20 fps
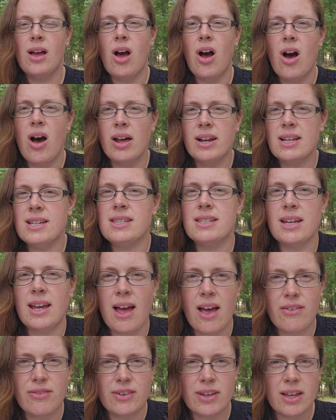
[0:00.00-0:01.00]
honestly,
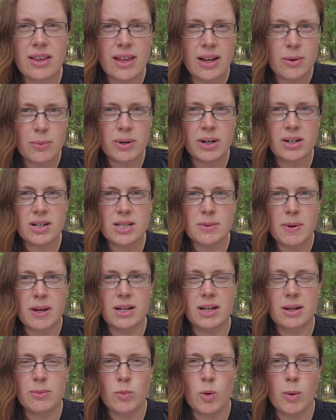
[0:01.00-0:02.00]
I feel like we are
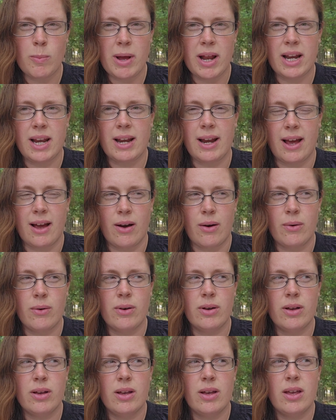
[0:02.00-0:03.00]
spending more money
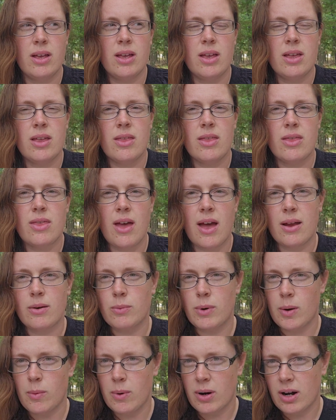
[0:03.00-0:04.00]
now than
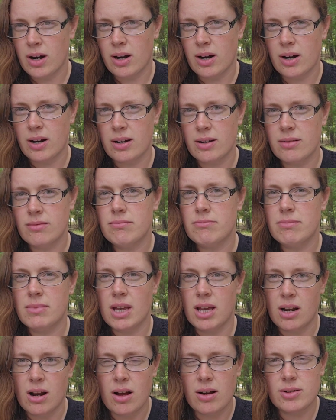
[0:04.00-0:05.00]
we were
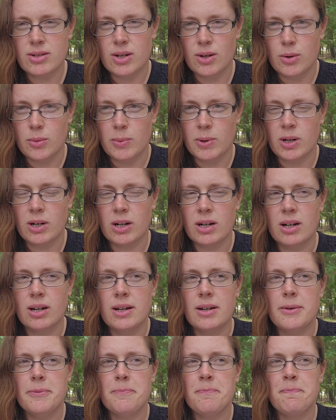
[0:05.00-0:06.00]
in October.
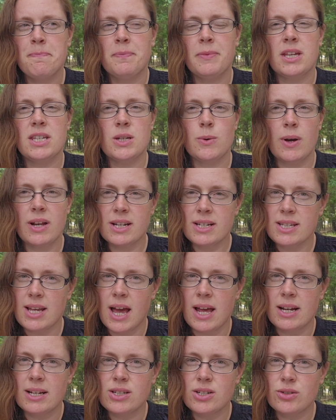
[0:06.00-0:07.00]
So I
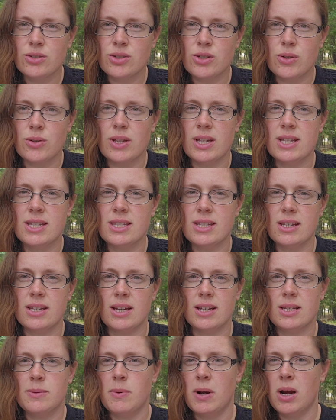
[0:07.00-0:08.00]
decided to do this
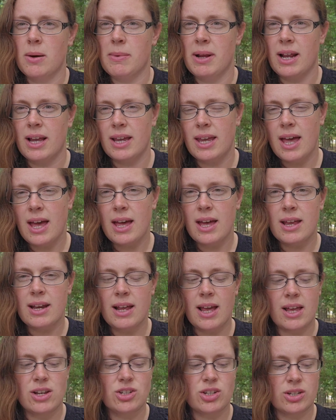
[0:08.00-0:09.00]
experiment
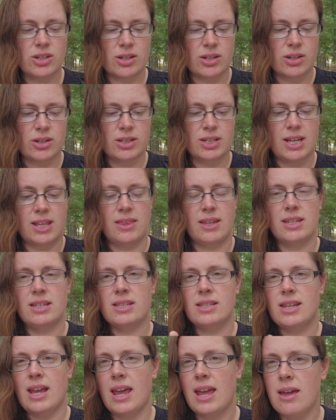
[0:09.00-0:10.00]
again and just did the
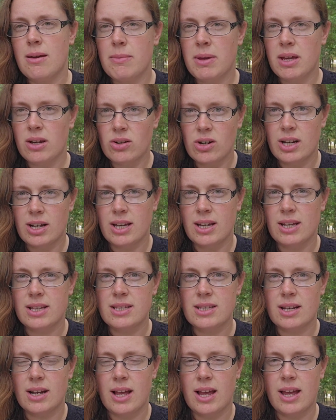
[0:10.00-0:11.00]
same
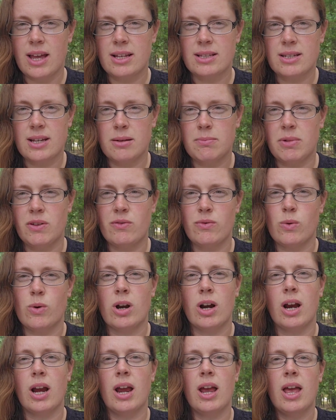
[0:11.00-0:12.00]
ingredients that I had done
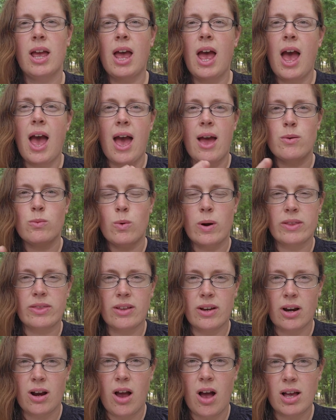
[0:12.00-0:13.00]
before and what
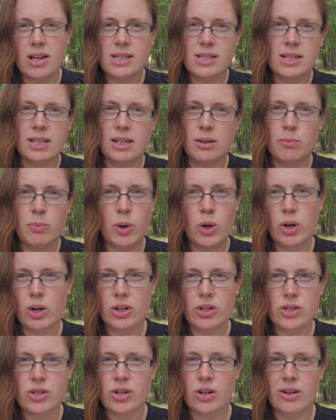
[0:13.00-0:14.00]
they're costing
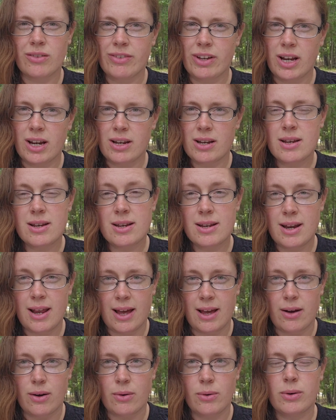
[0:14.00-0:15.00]
per serving
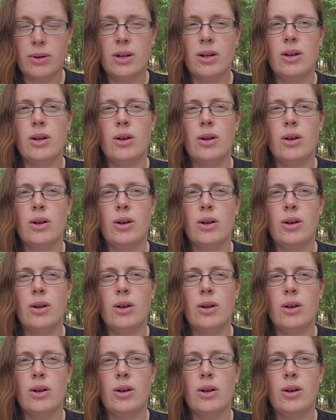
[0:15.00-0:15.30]
now.